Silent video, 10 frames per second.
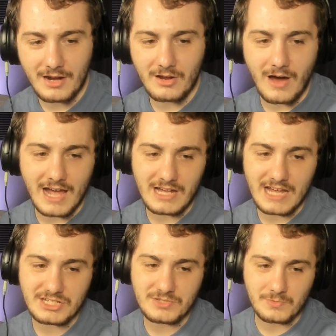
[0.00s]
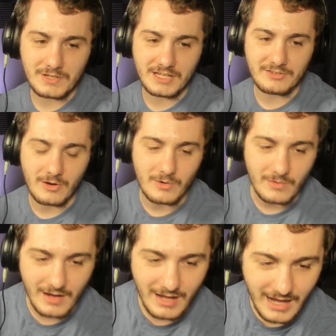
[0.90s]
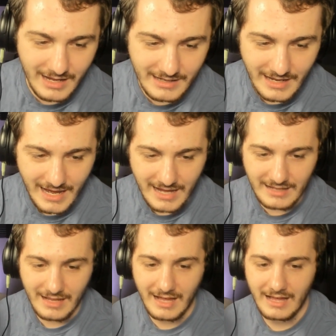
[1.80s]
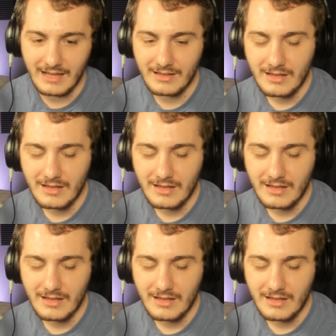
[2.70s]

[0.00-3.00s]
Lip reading: I don't know. I just really don't... Yeah.